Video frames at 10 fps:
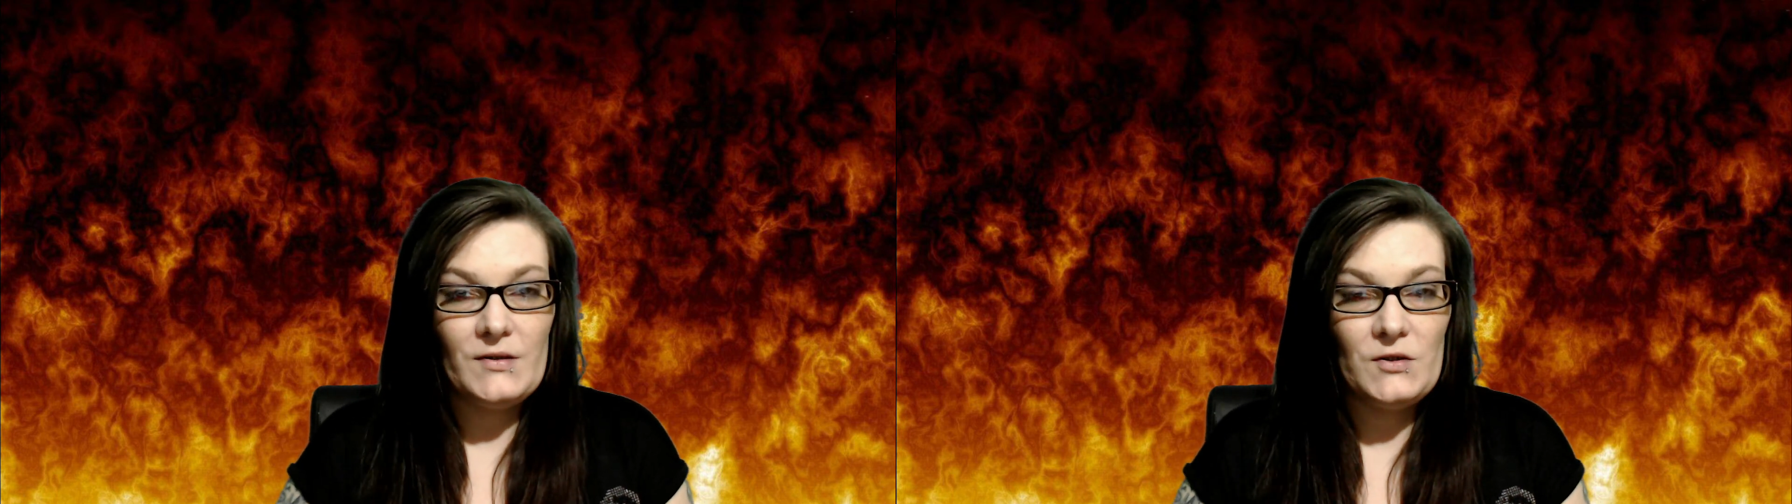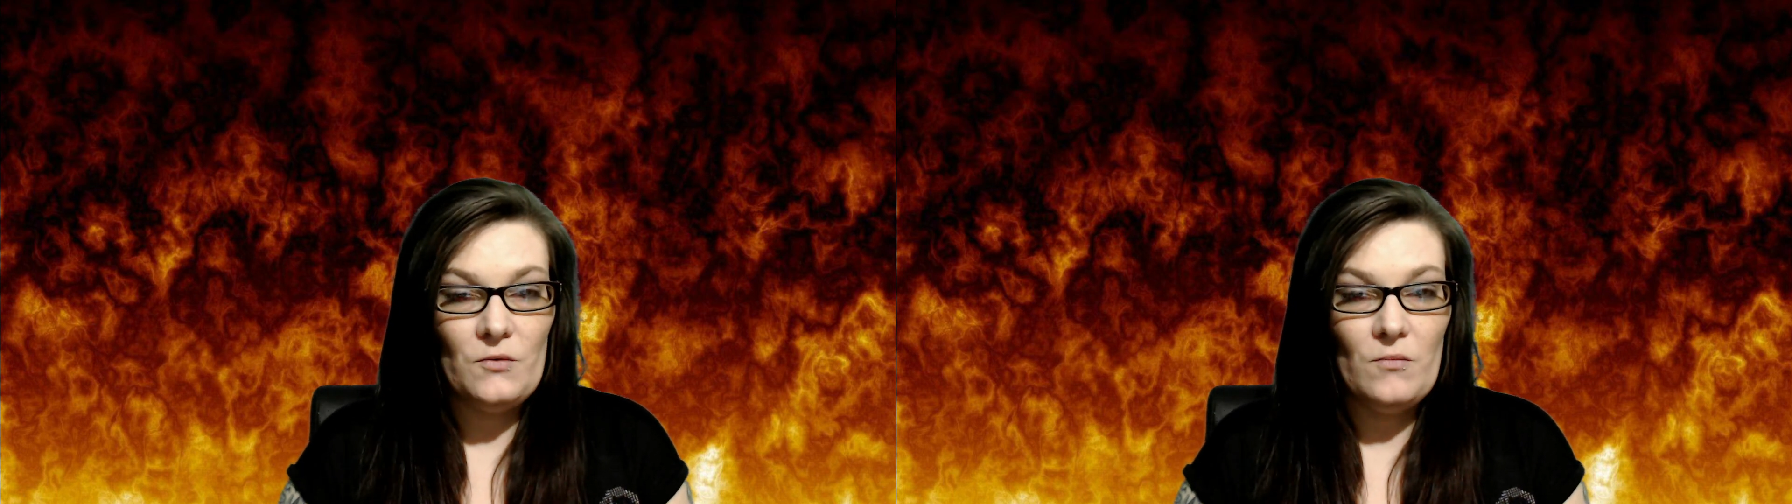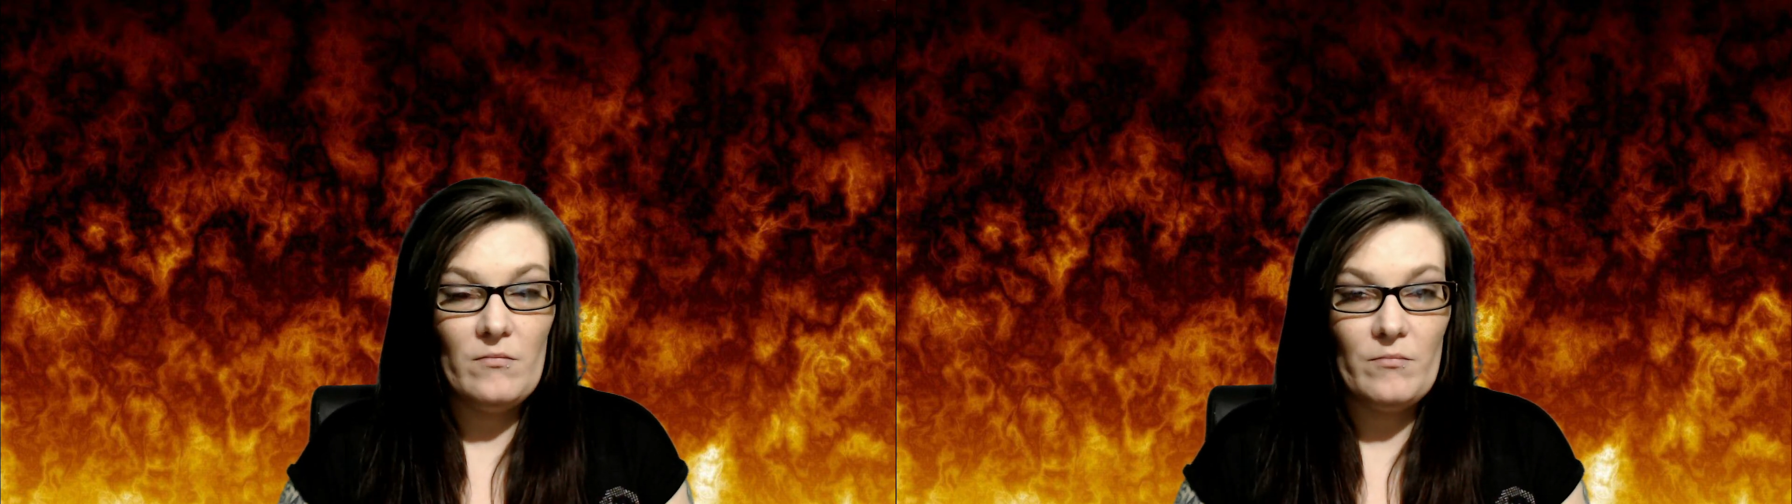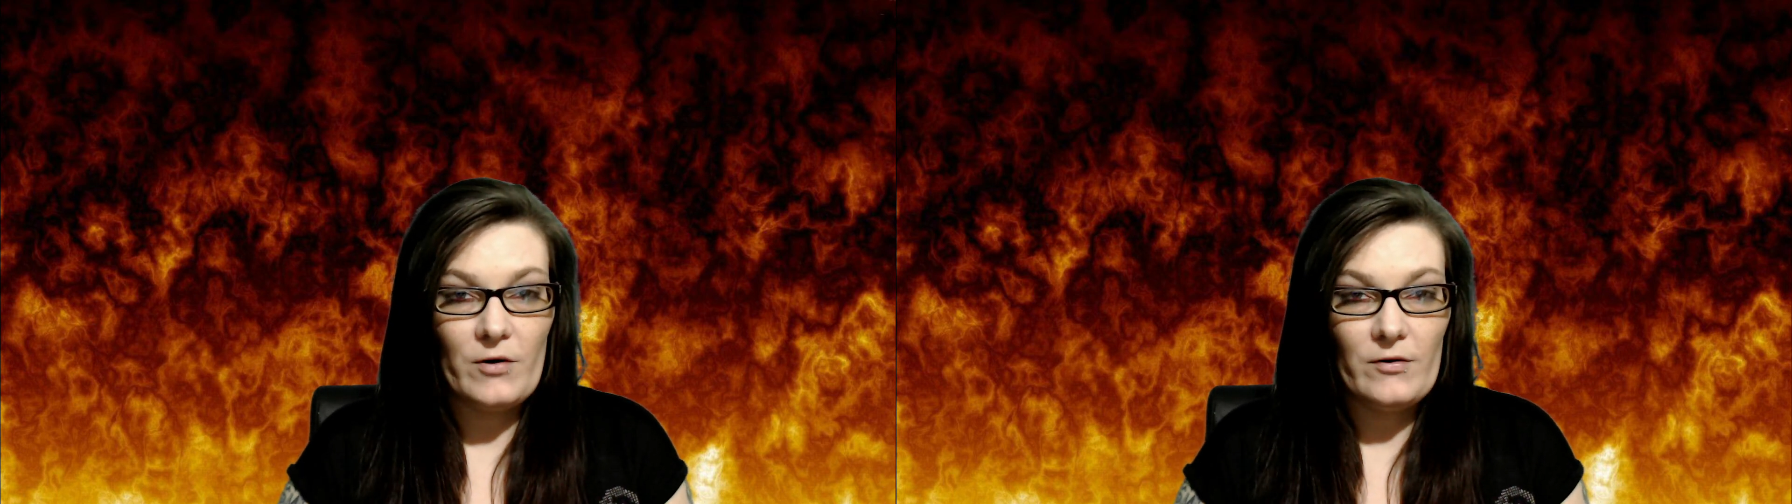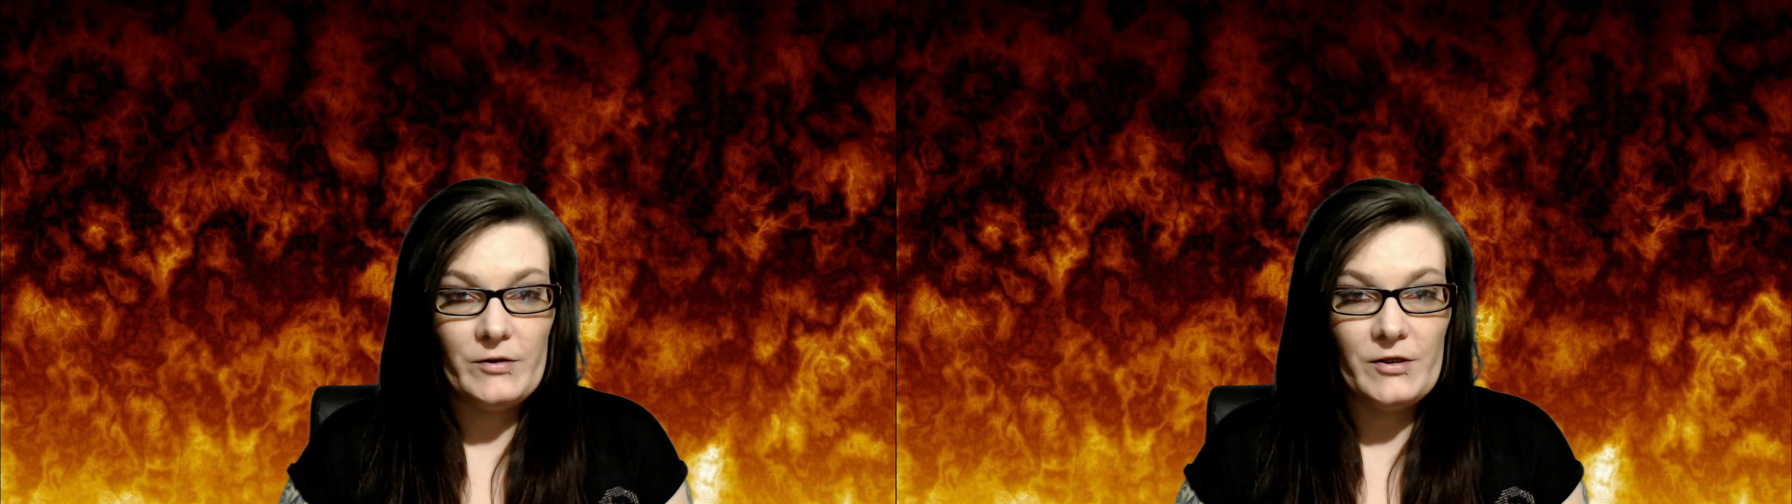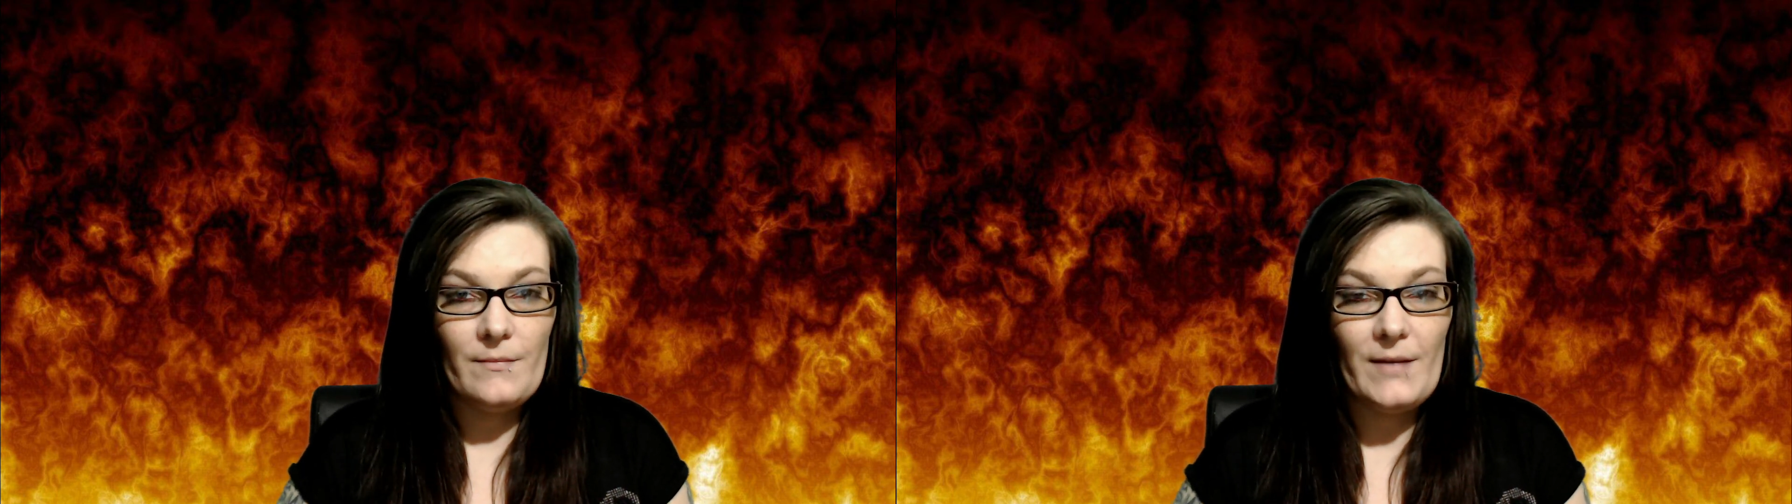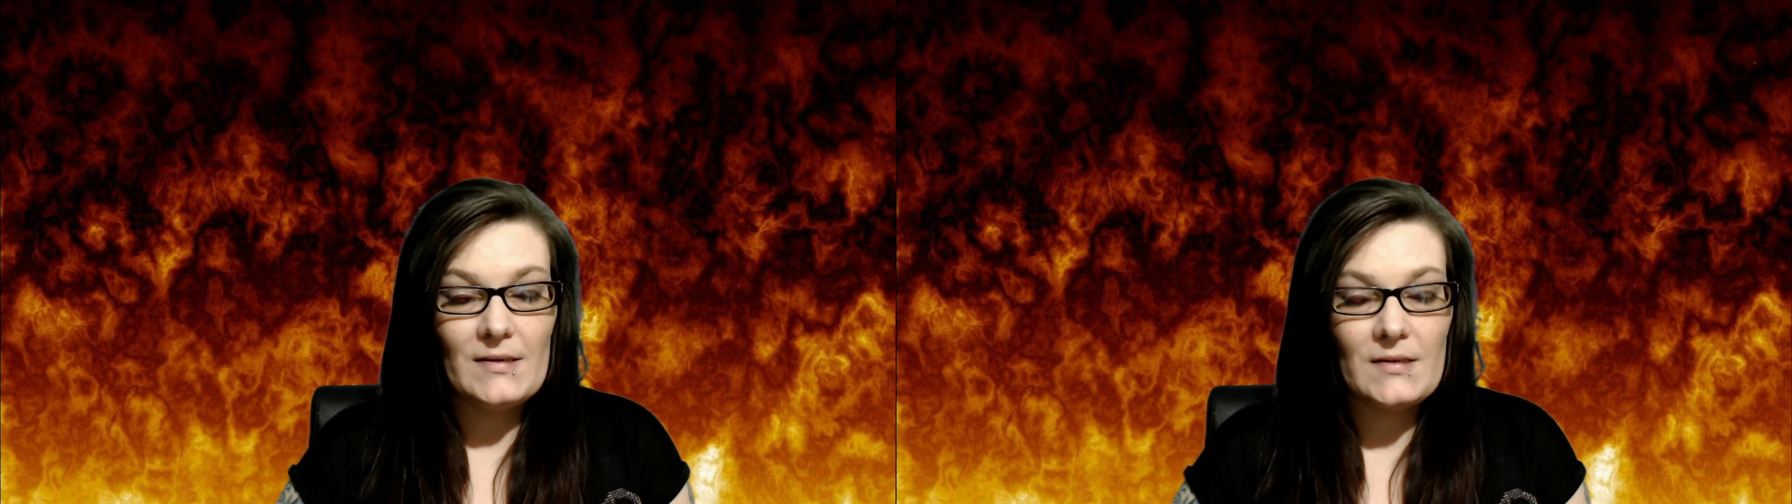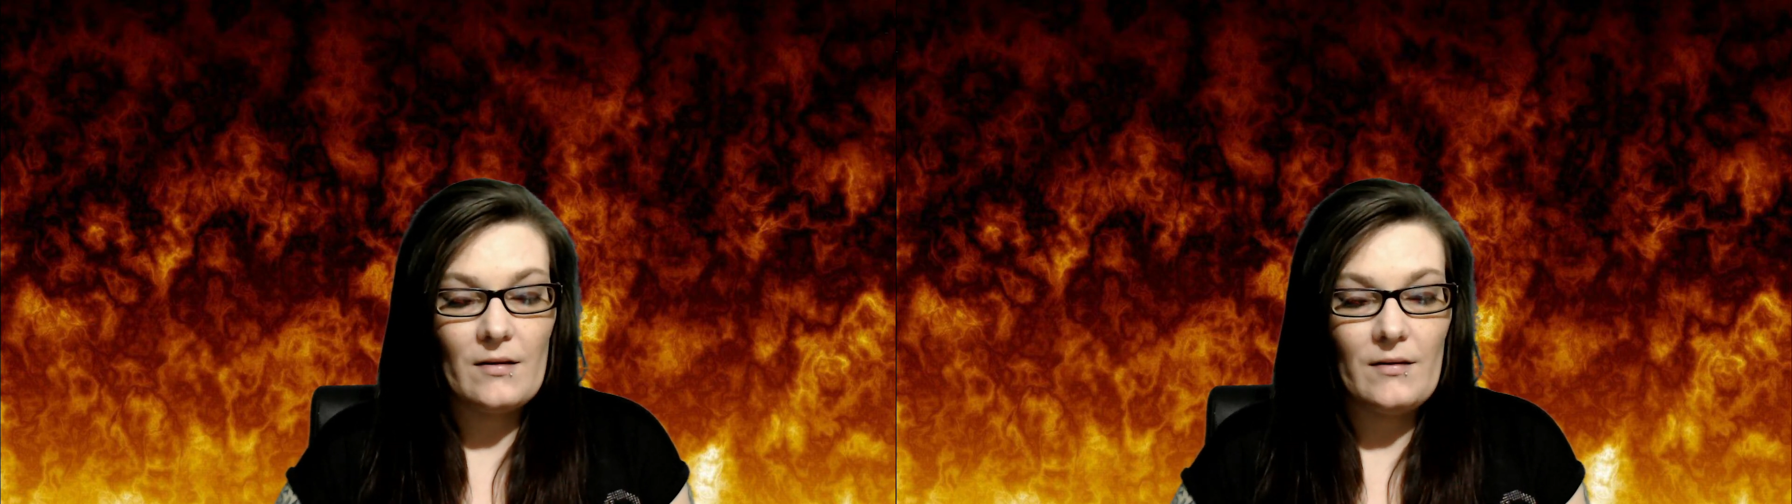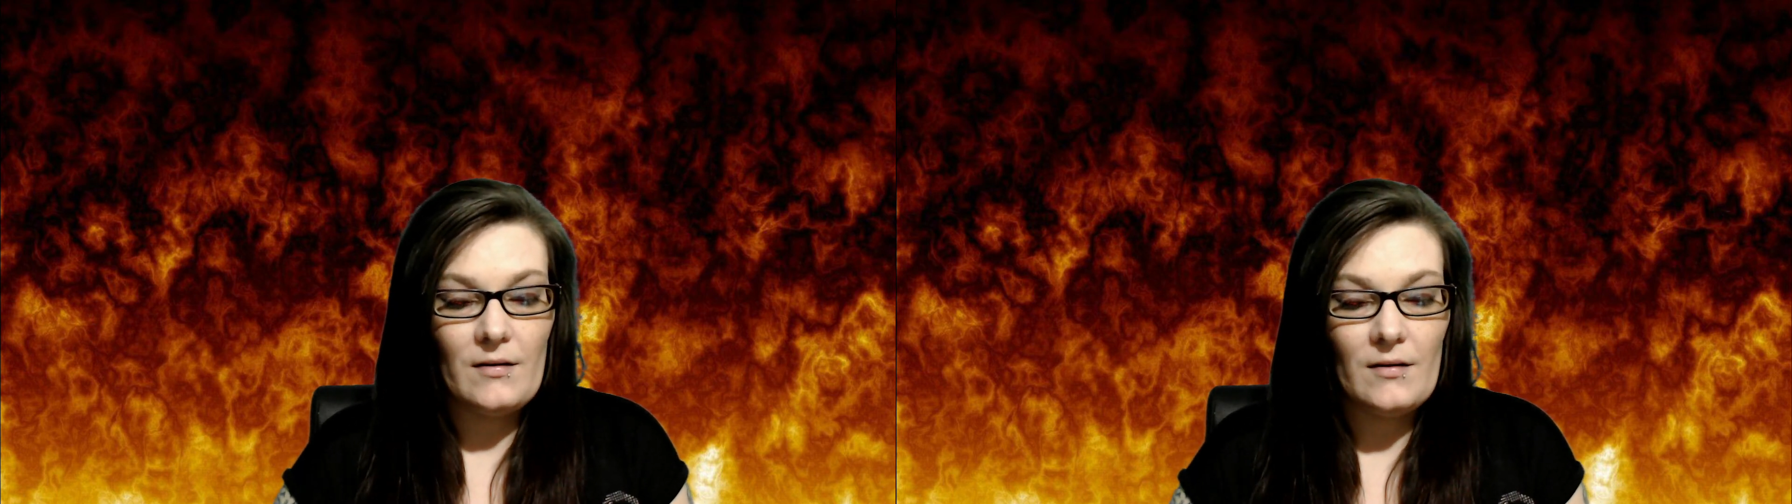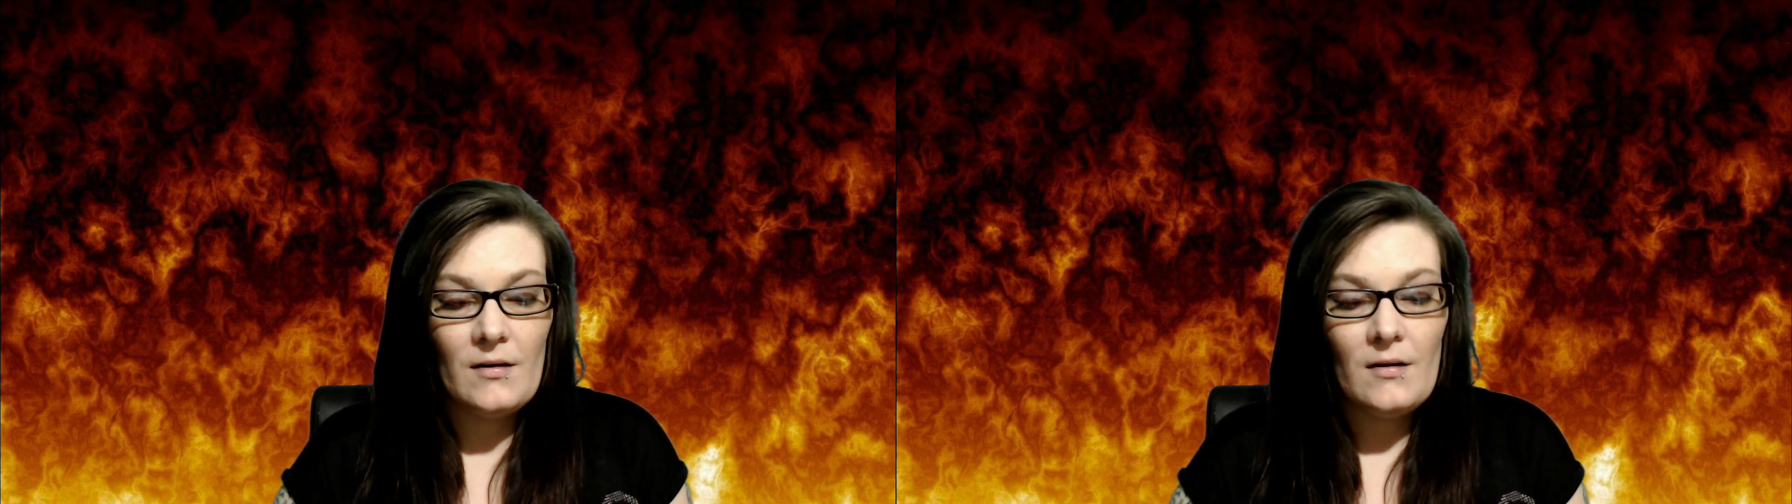to merge the masculine